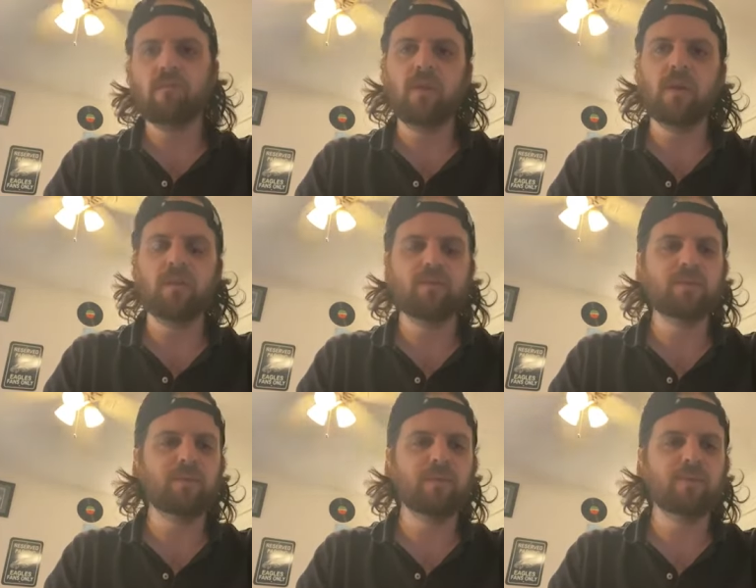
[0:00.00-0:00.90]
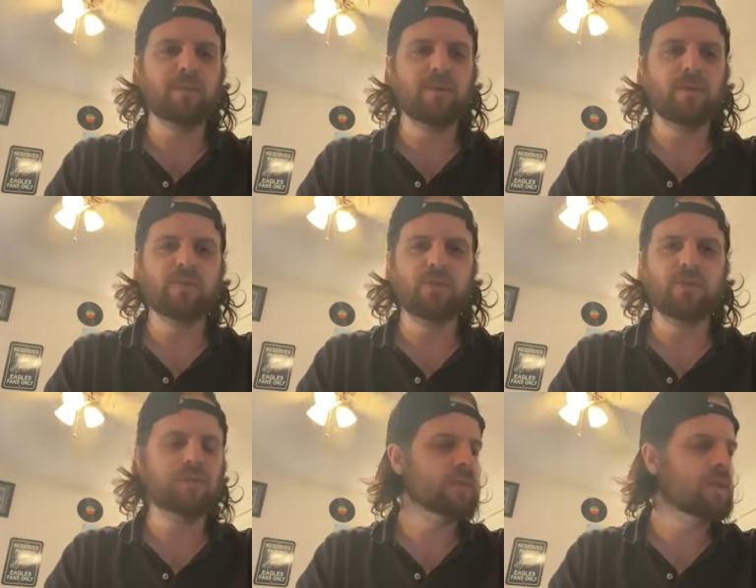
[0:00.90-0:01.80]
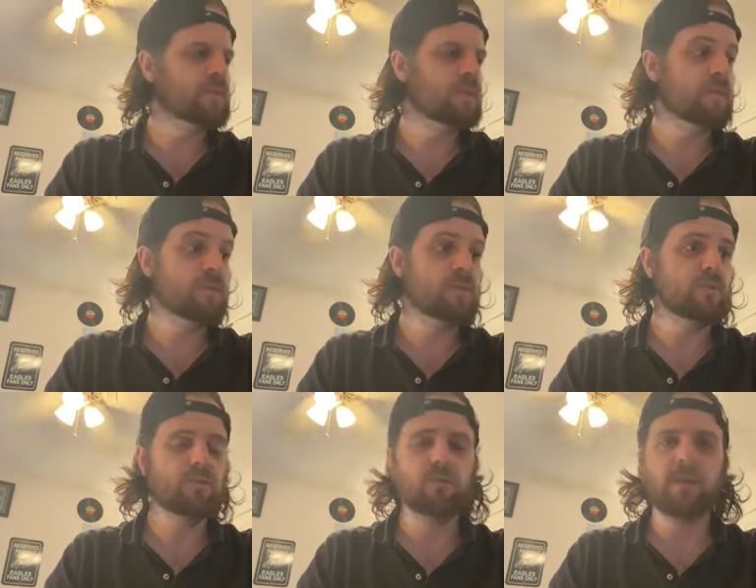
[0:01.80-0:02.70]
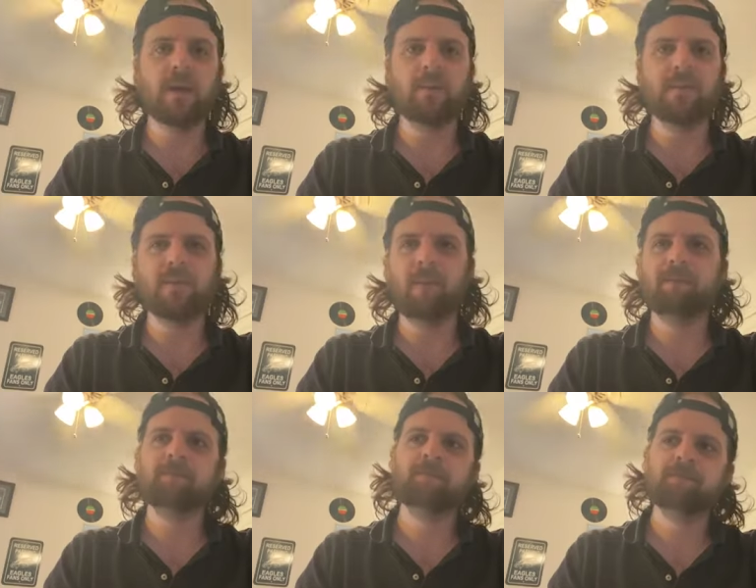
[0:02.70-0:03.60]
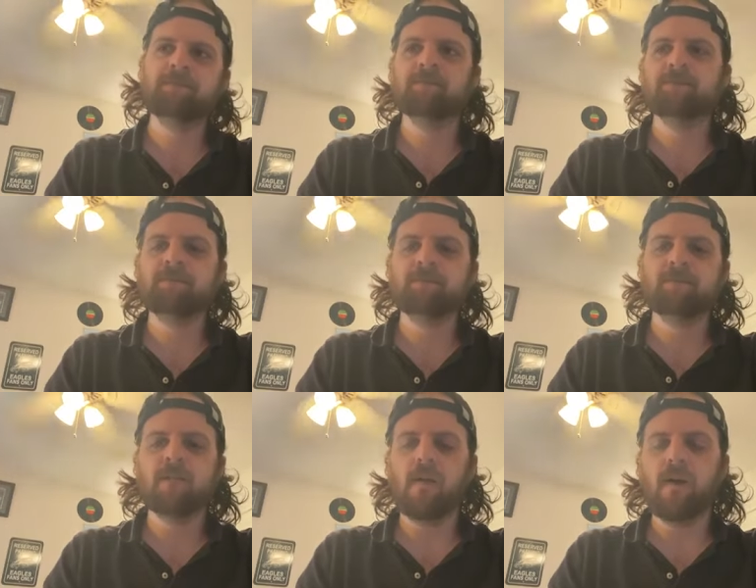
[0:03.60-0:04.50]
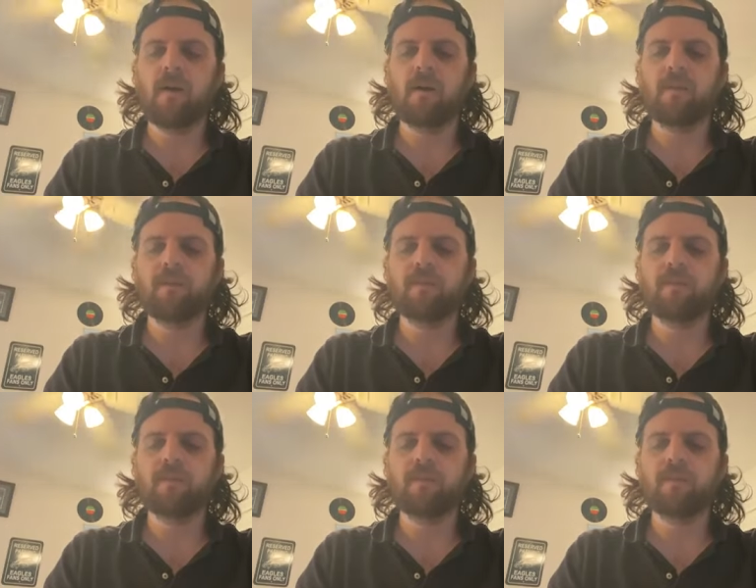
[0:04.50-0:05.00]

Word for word: you know, someone who's been an OG in this in this YouTube game, and um,